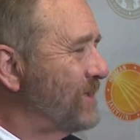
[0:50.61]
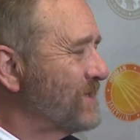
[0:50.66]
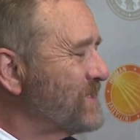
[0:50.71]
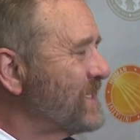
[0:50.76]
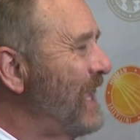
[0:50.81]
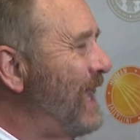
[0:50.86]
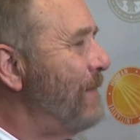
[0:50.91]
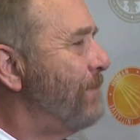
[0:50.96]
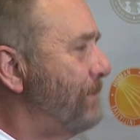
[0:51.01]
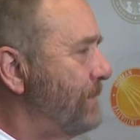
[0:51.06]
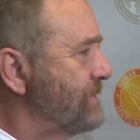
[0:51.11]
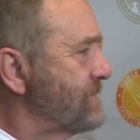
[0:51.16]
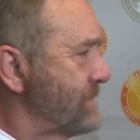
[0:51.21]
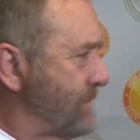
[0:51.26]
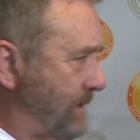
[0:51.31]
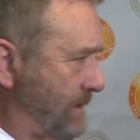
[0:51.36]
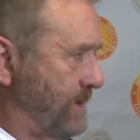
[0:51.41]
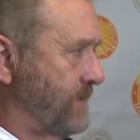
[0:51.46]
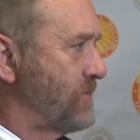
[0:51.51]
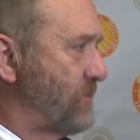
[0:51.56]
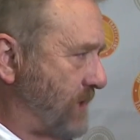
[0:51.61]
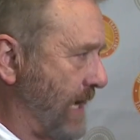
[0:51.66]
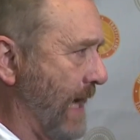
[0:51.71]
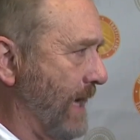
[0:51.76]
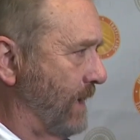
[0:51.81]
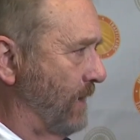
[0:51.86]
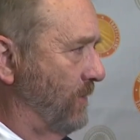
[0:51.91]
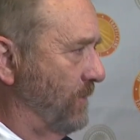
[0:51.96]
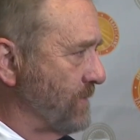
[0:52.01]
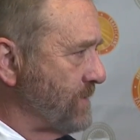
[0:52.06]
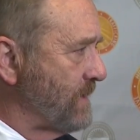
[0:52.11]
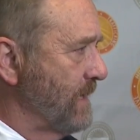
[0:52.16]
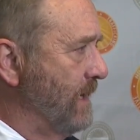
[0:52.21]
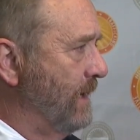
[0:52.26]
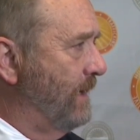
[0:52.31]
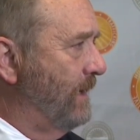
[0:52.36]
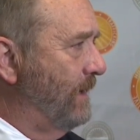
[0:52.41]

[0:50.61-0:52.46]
this happens in the shadows.